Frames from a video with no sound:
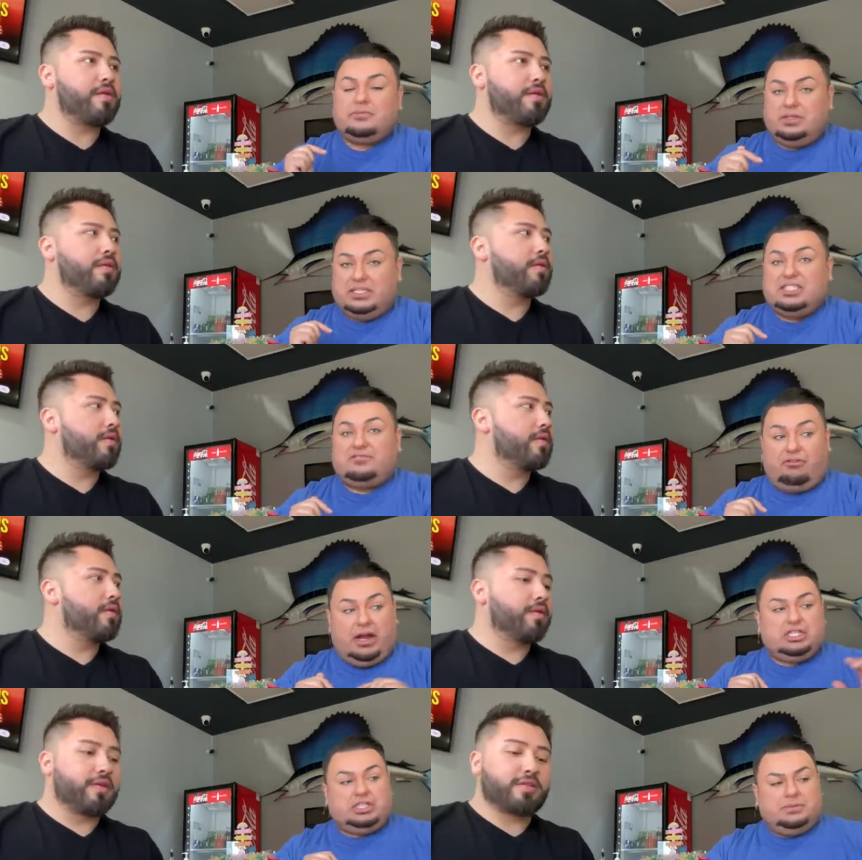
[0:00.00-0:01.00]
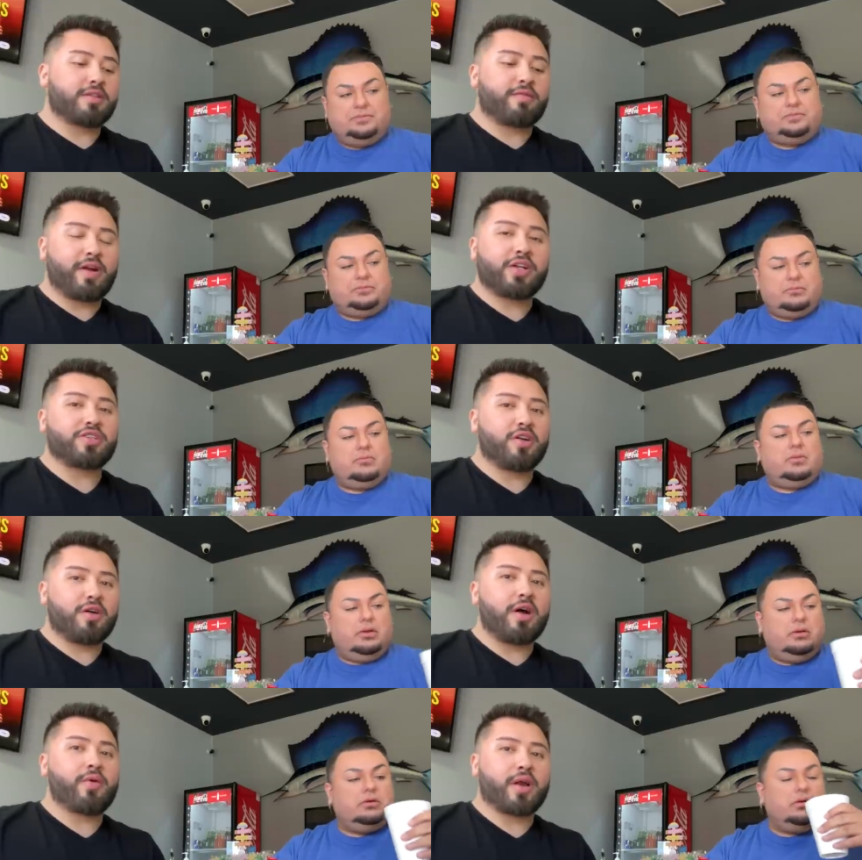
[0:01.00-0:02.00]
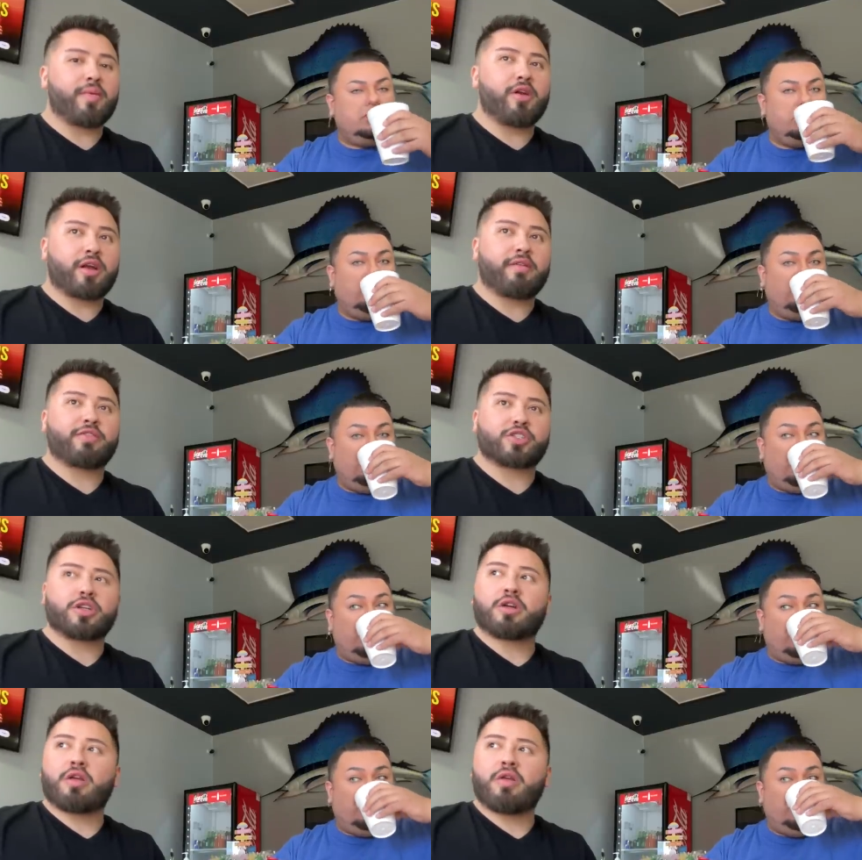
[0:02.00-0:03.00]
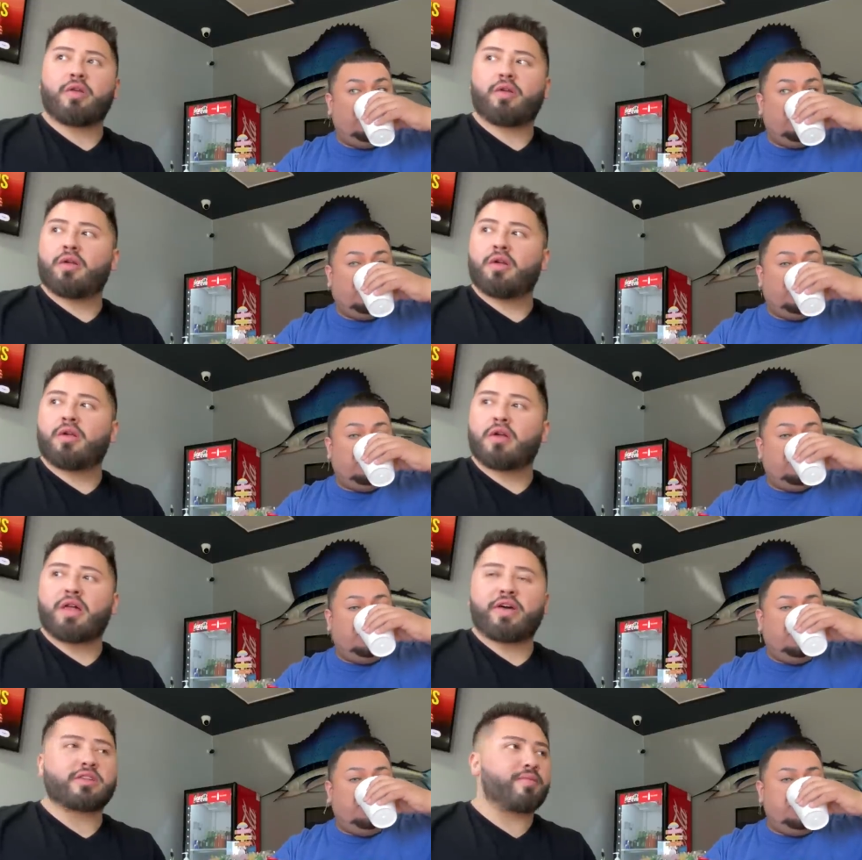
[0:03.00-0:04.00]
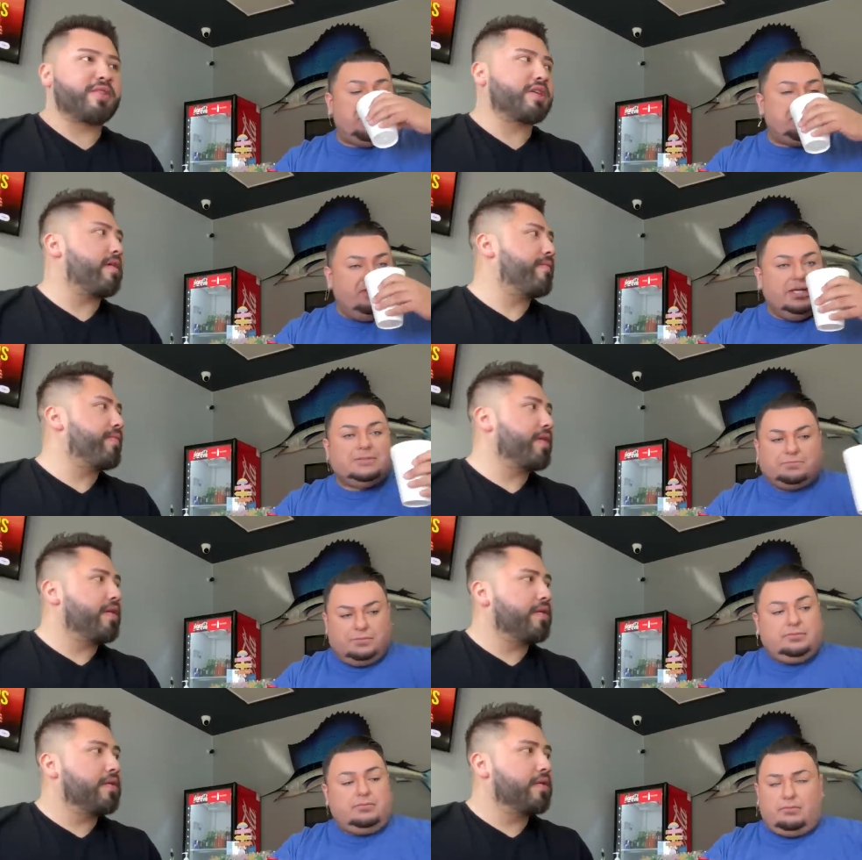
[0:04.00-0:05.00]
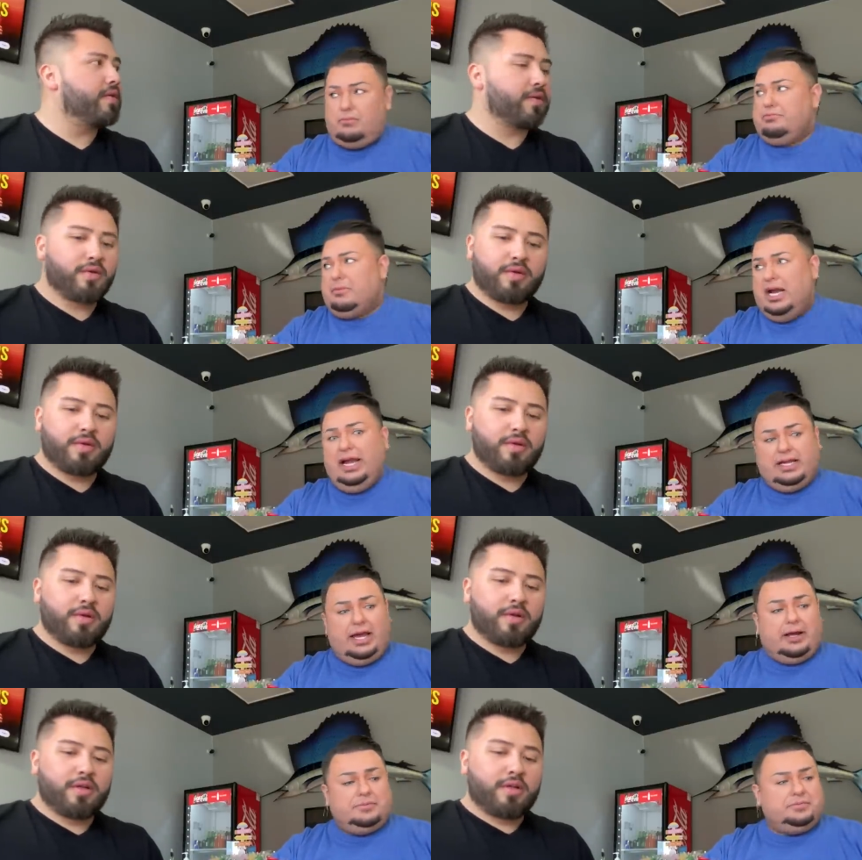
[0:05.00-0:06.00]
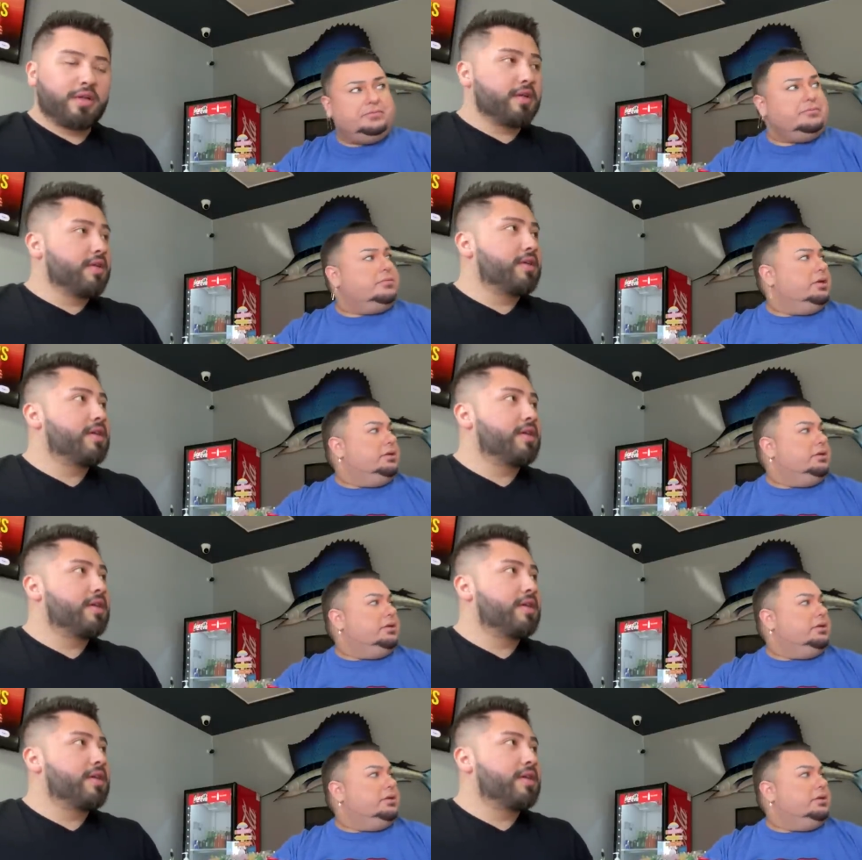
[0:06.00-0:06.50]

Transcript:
Speaker 1: This is fresh. This is fresh, y'all. I would come here again for sure. 1000%. Heck yeah. Okay.